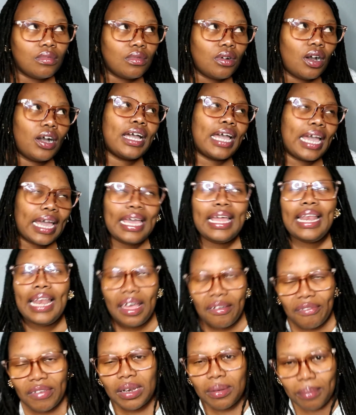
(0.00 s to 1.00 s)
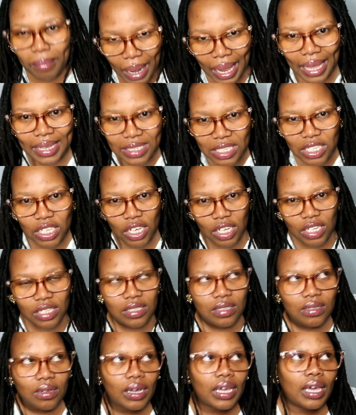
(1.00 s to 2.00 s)
Okay, 11 plus
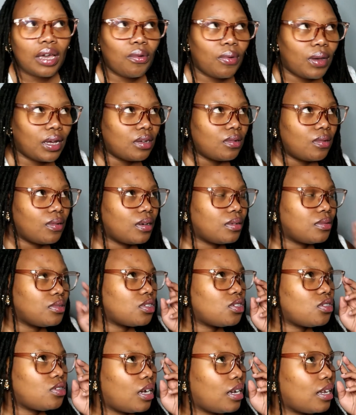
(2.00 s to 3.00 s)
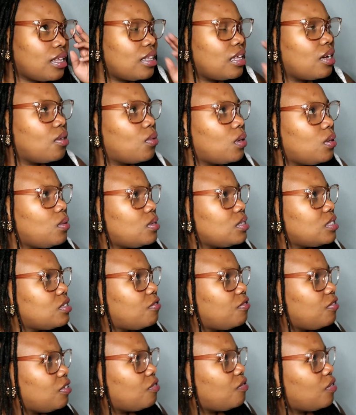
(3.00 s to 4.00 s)
years. Okay, wait, I was trying to think. When was the
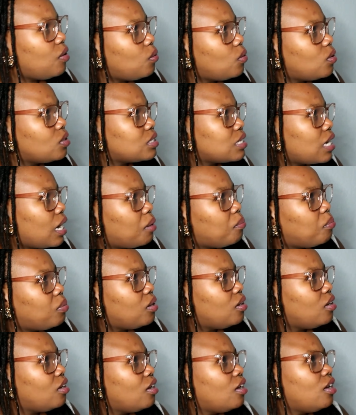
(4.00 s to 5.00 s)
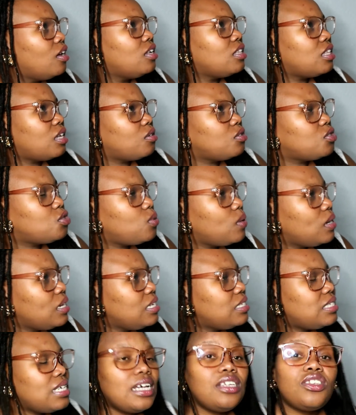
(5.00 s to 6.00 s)
FIFA World Cup? That was
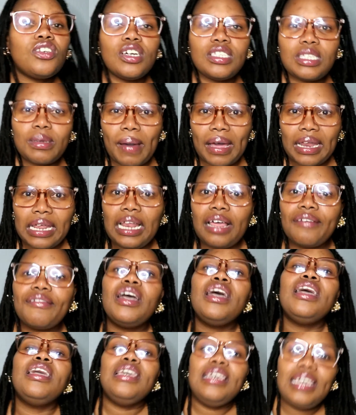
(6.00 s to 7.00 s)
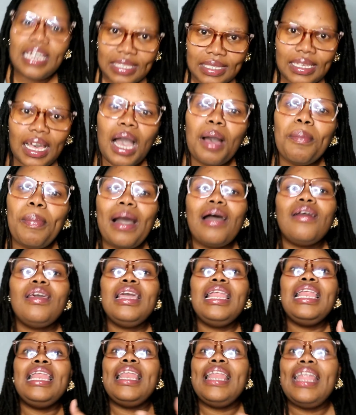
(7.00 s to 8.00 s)
2010, so it's about 11. Yes, about
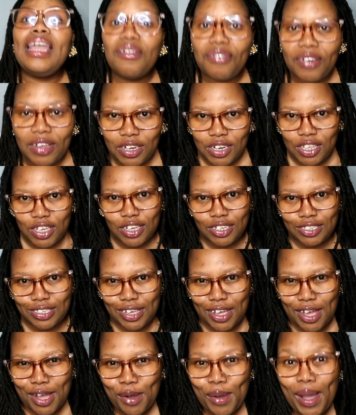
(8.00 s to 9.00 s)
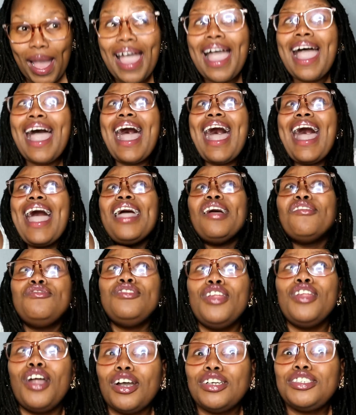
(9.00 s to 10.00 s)
11 years ago, I have
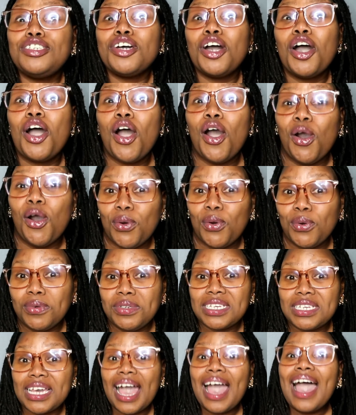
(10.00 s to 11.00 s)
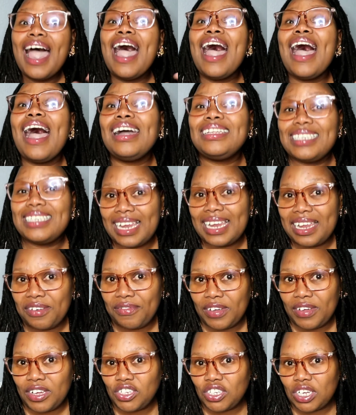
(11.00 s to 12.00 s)
not owned a
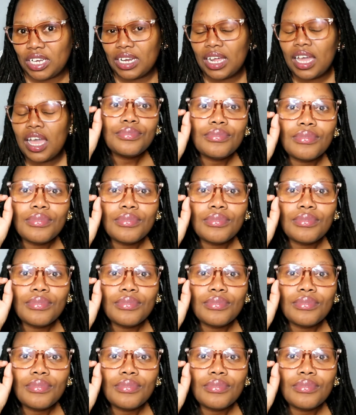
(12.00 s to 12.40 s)
television.